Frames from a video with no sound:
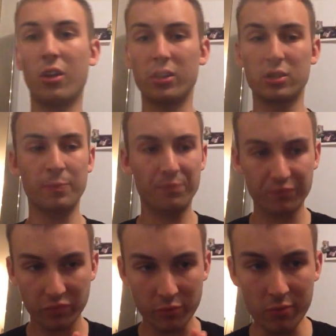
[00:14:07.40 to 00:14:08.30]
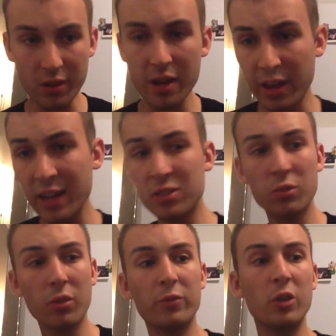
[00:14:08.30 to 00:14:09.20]
guys. And that is
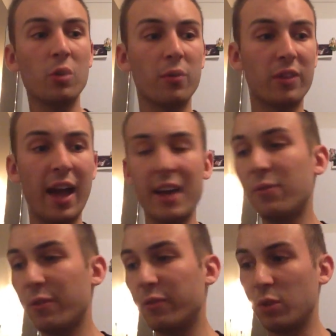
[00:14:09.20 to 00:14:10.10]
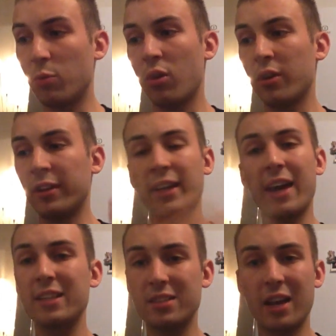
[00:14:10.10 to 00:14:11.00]
the review of the A50W and the
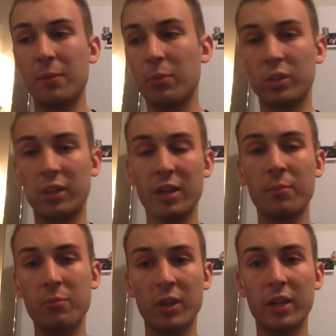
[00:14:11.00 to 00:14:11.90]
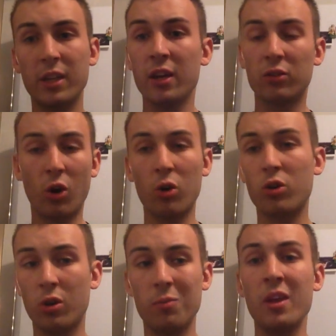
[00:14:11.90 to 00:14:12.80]
K Tank by
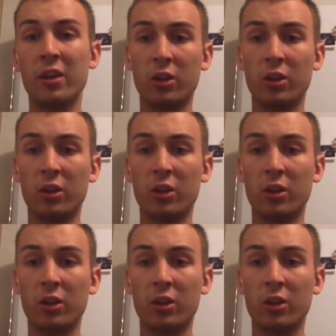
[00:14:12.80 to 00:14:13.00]
Kimry.com.